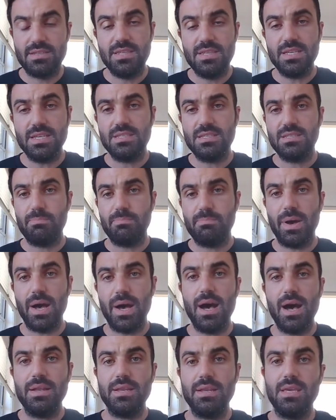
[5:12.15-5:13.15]
This
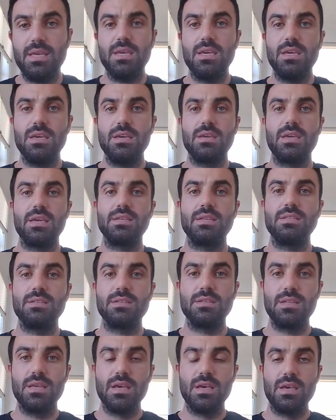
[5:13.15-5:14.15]
part here
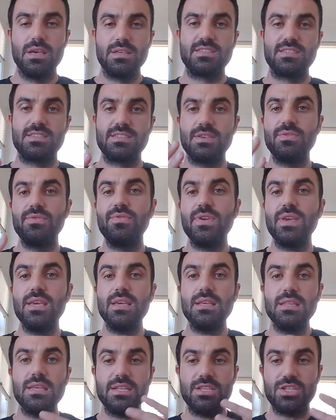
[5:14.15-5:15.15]
can
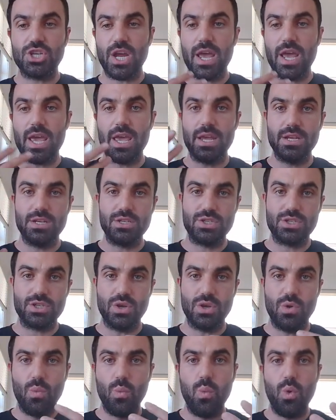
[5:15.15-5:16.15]
severely
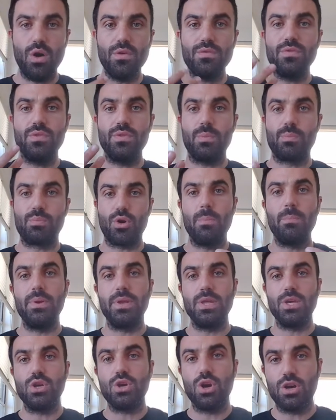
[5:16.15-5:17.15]
change what the
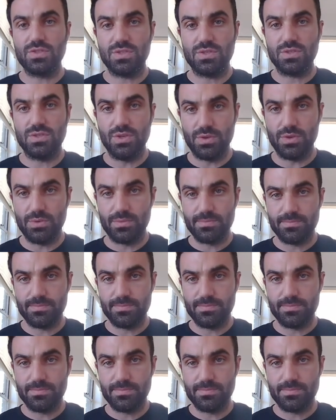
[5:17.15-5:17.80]
property costs you.